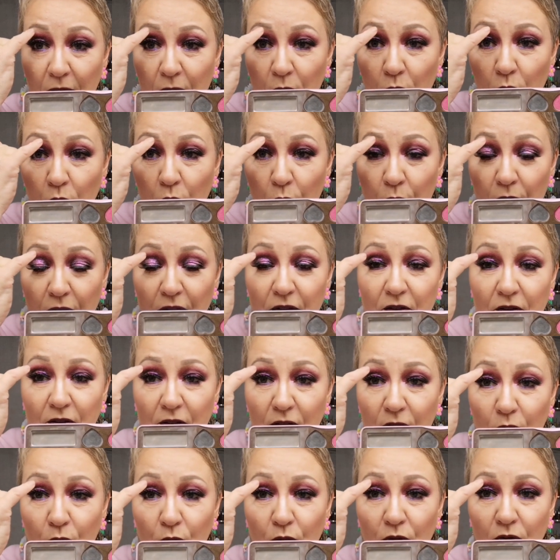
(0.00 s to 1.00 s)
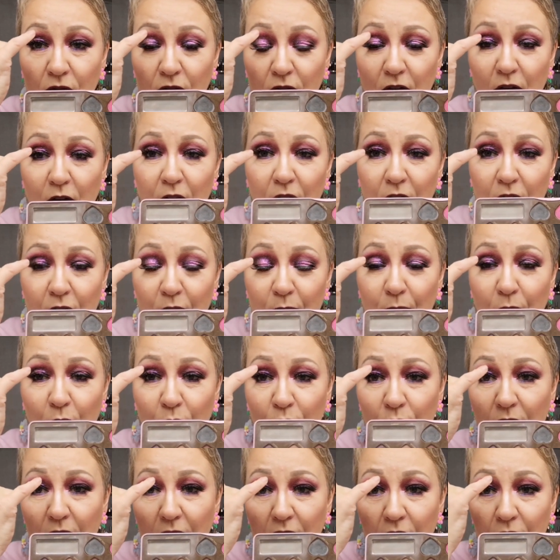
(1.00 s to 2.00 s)
I always use a
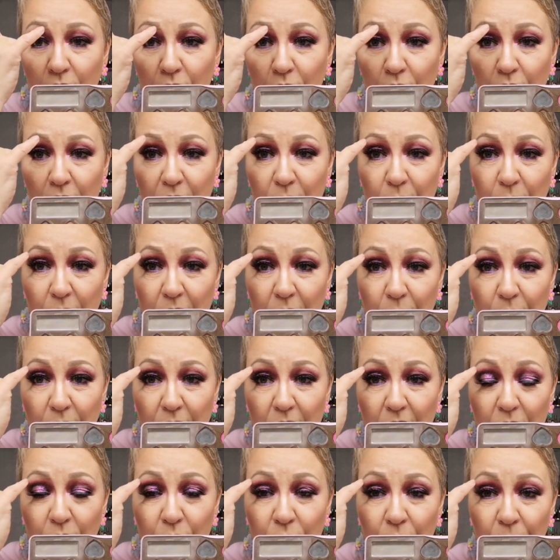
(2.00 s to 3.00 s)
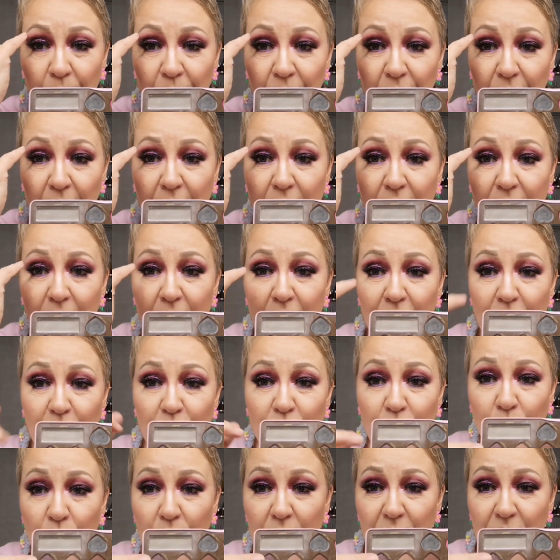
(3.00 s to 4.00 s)
bone color under my brow,
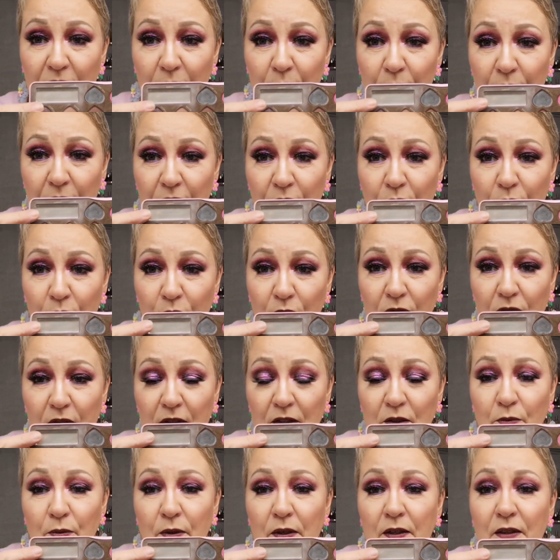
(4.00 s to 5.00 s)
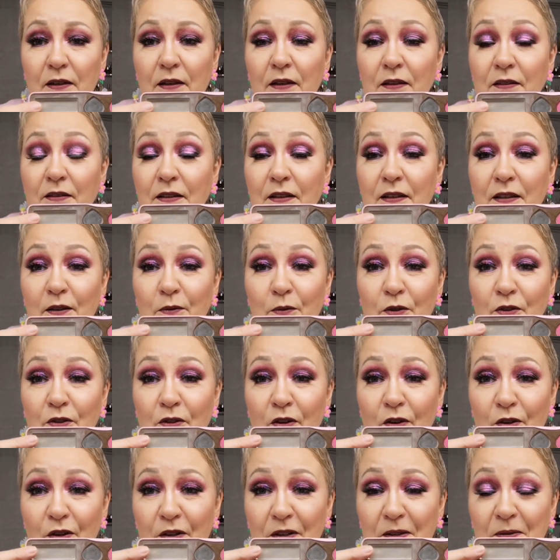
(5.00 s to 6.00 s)
so I simply used this one until it
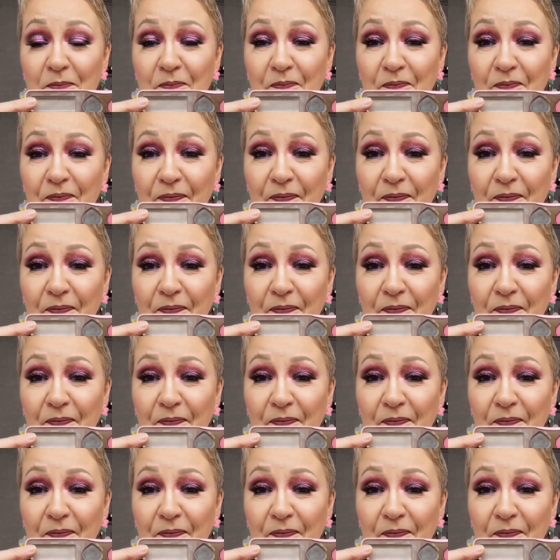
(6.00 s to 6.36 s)
was gone.